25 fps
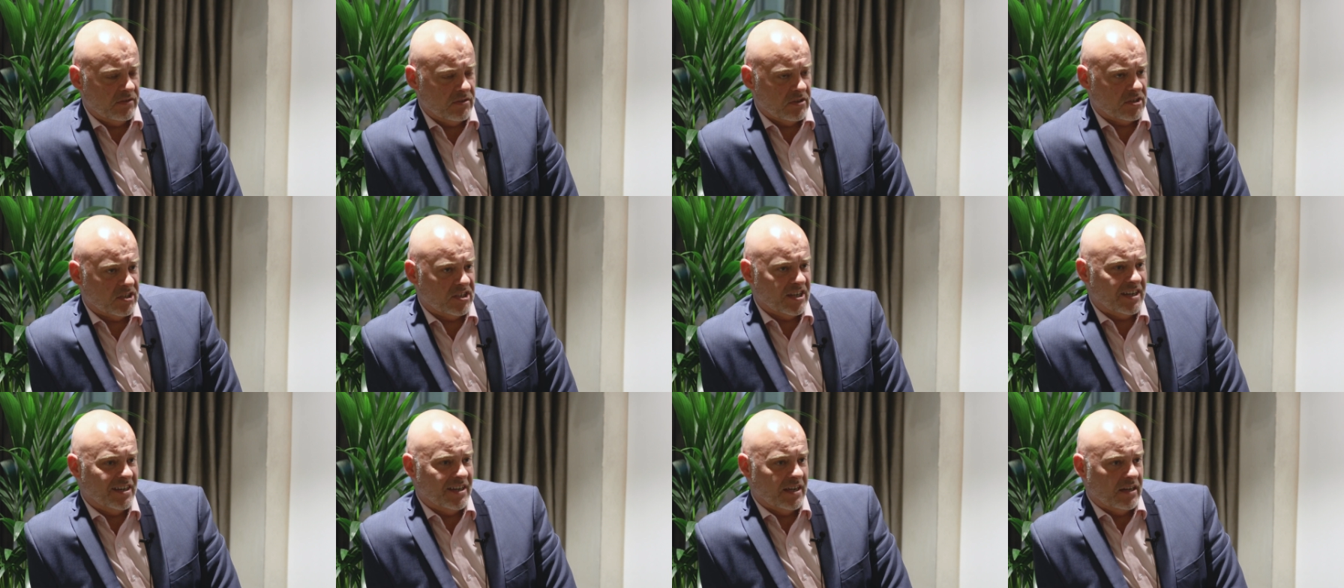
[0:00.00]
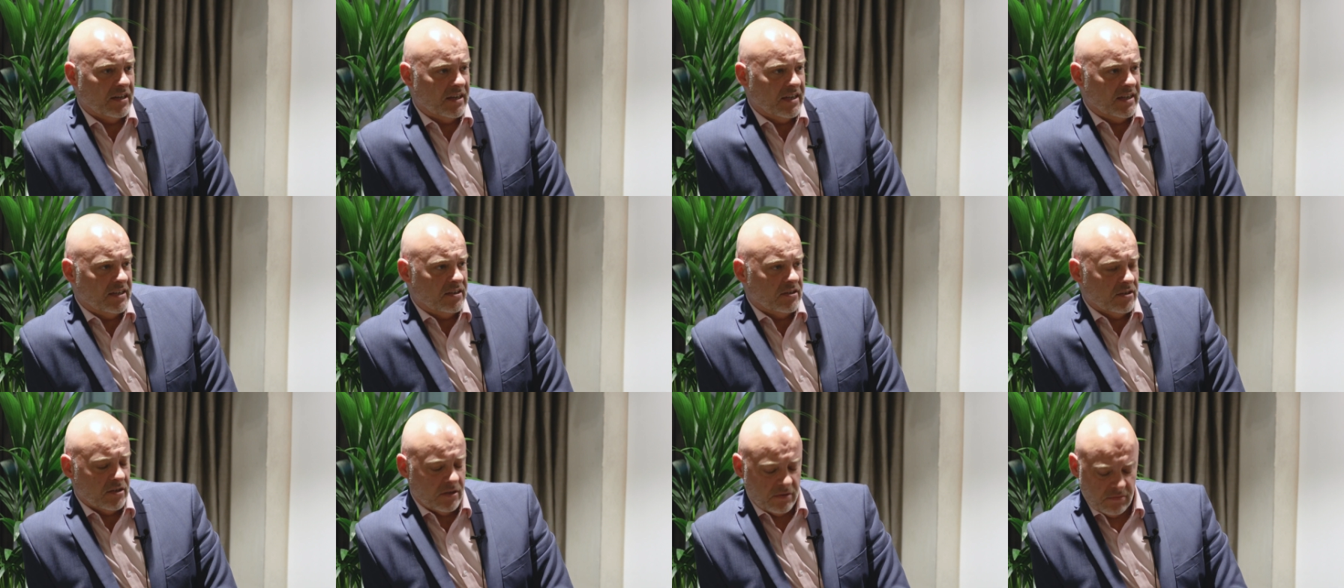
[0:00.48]
senior
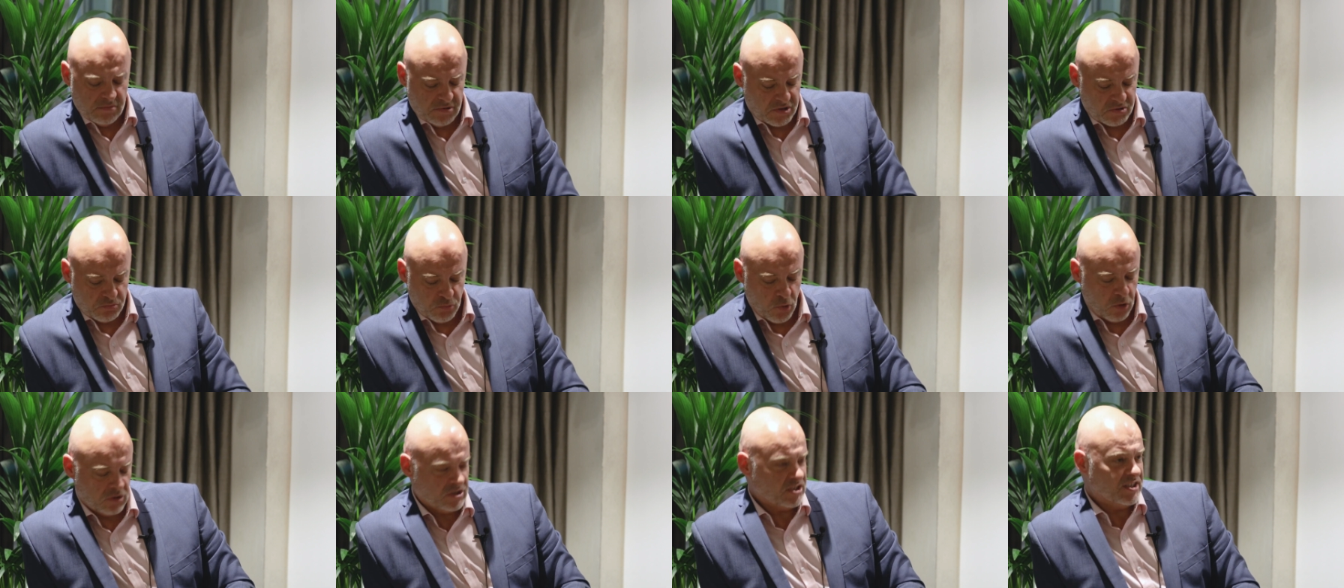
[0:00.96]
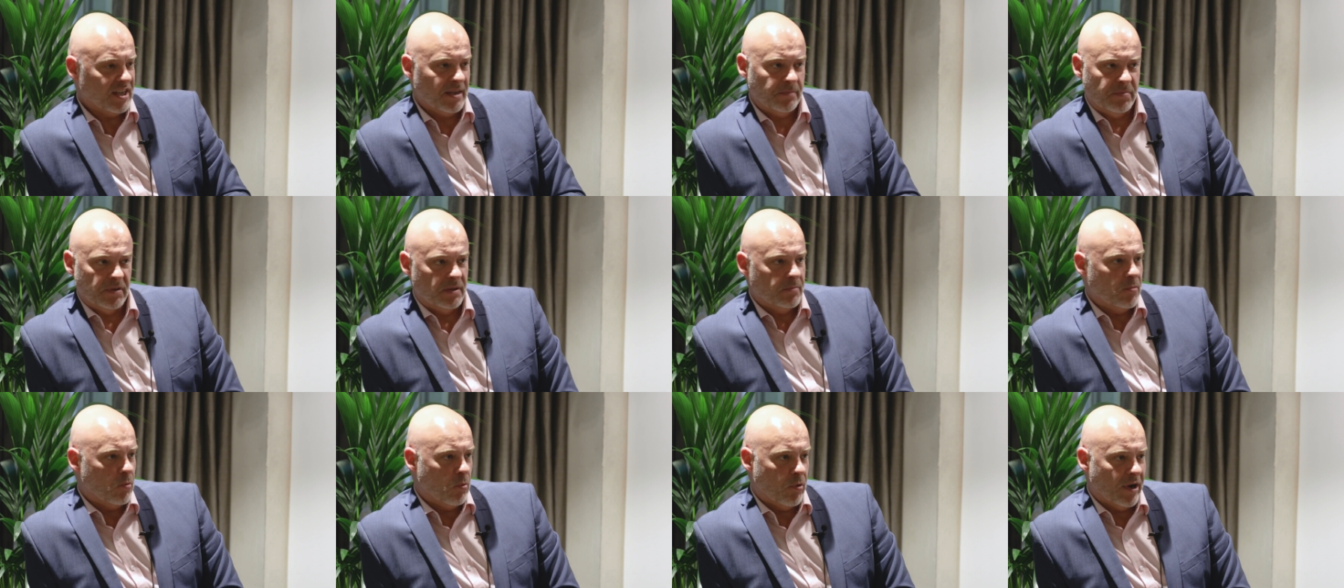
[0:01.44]
leaders, what's
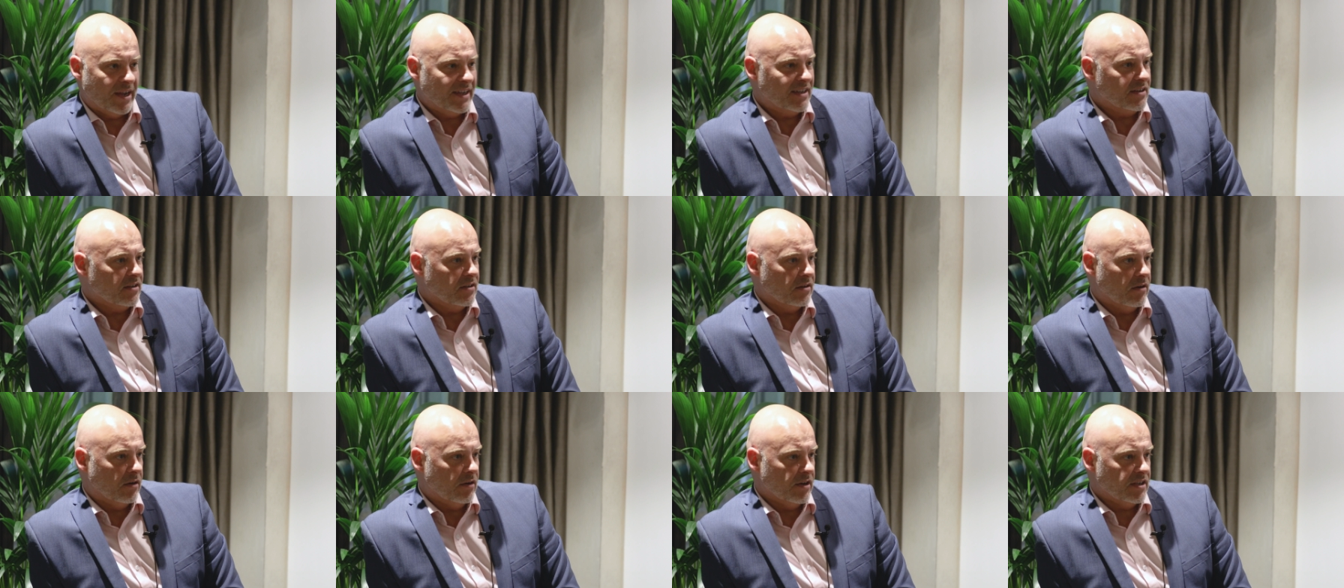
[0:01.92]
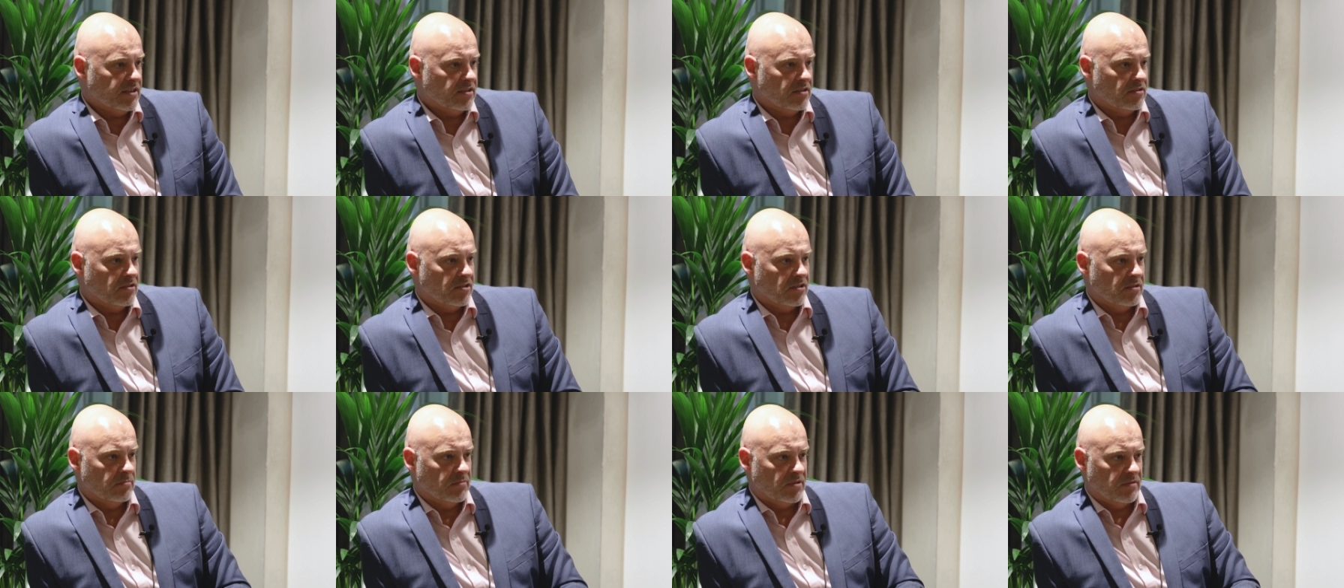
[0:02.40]
keeping them awake at night
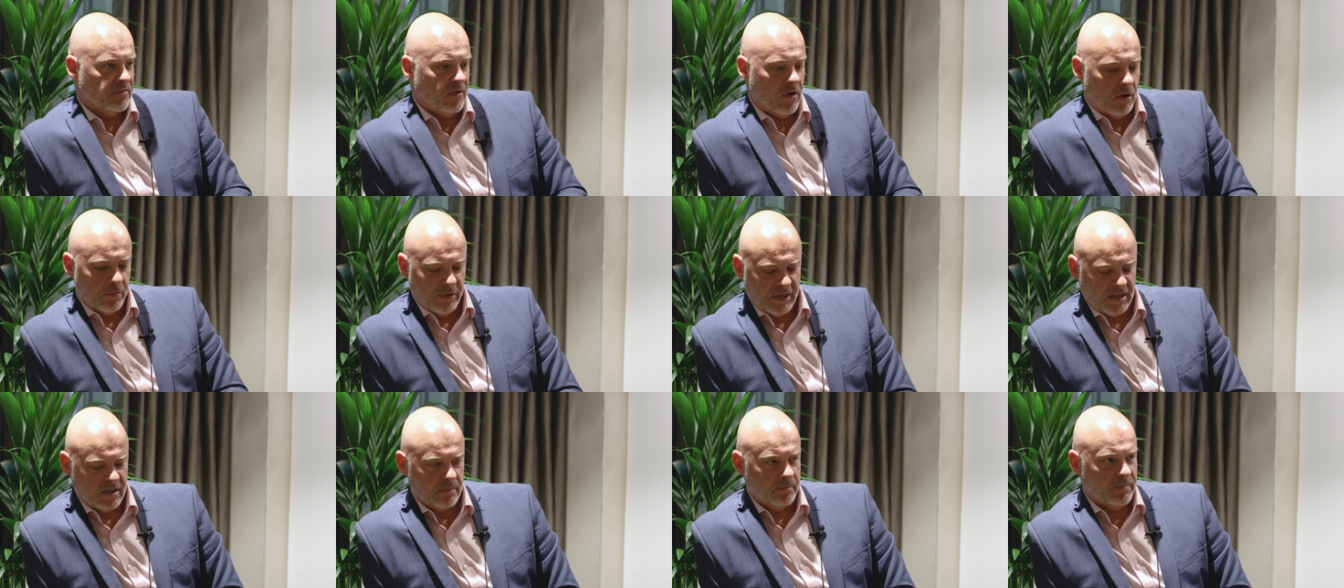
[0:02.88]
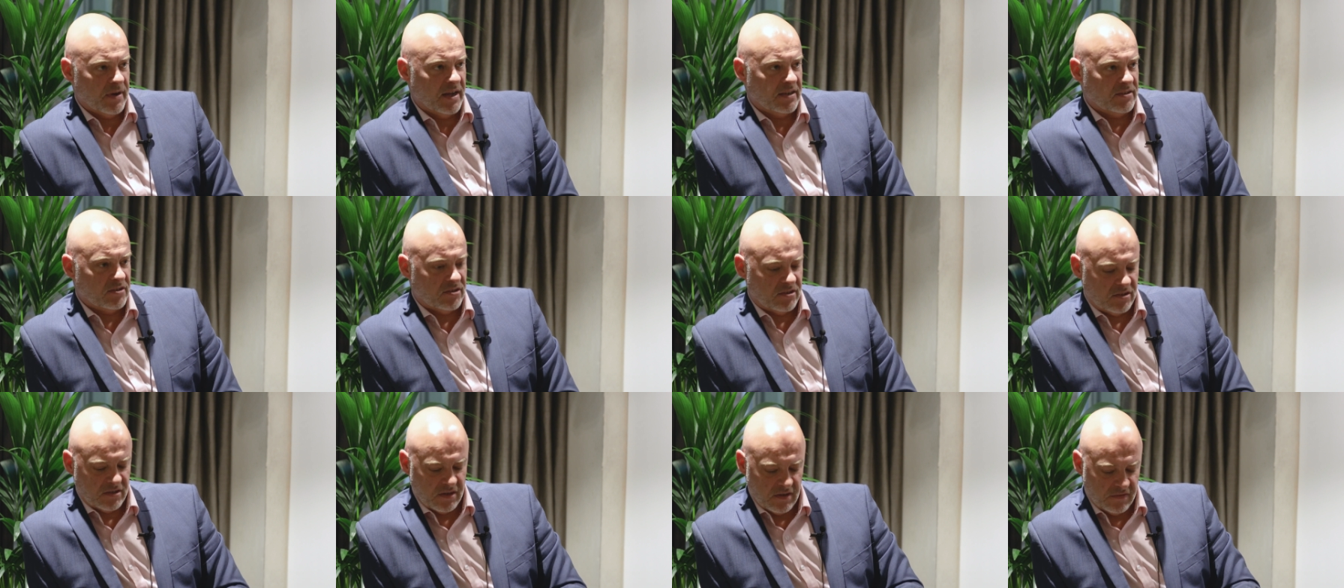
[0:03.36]
in terms of, are we
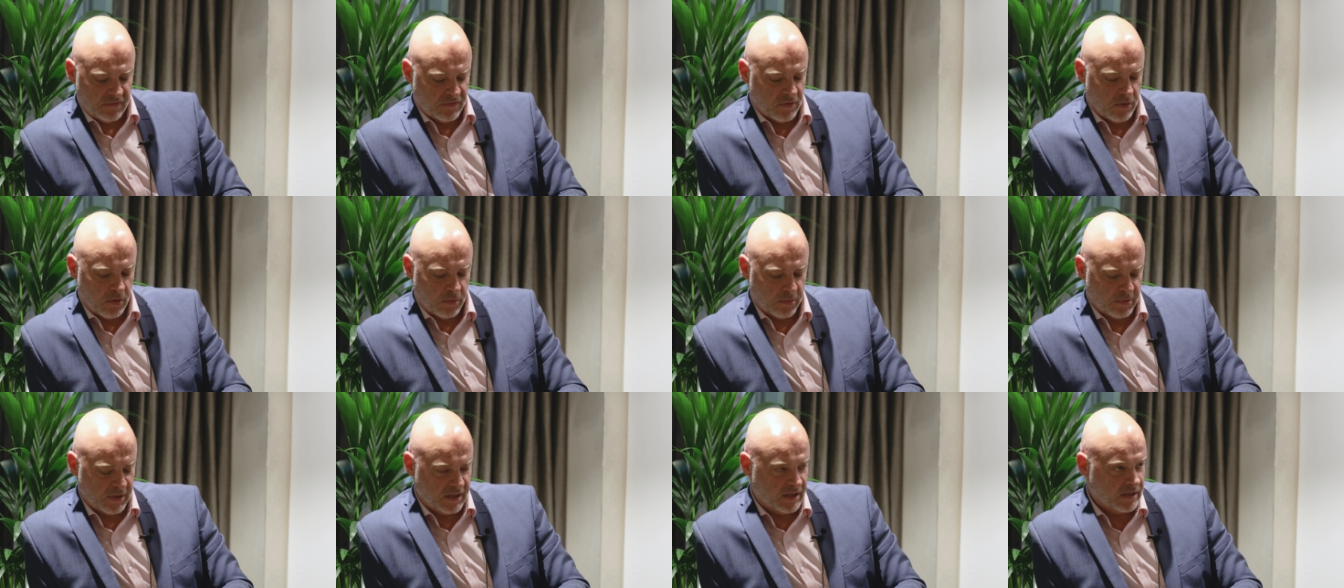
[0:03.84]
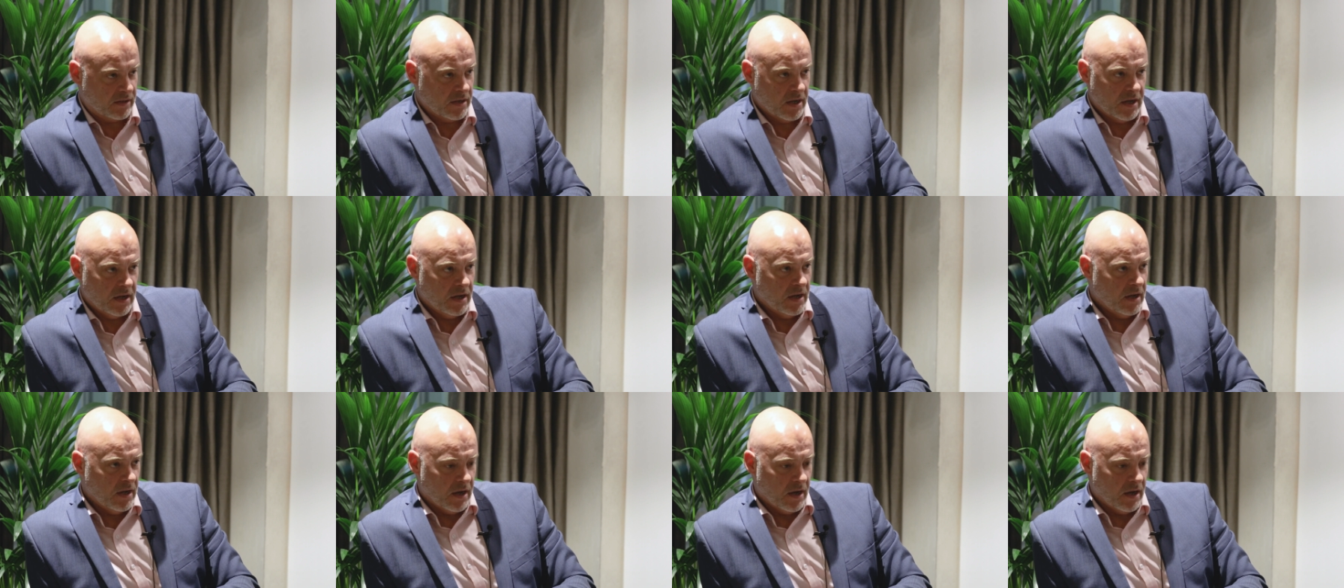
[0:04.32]
competitive, are we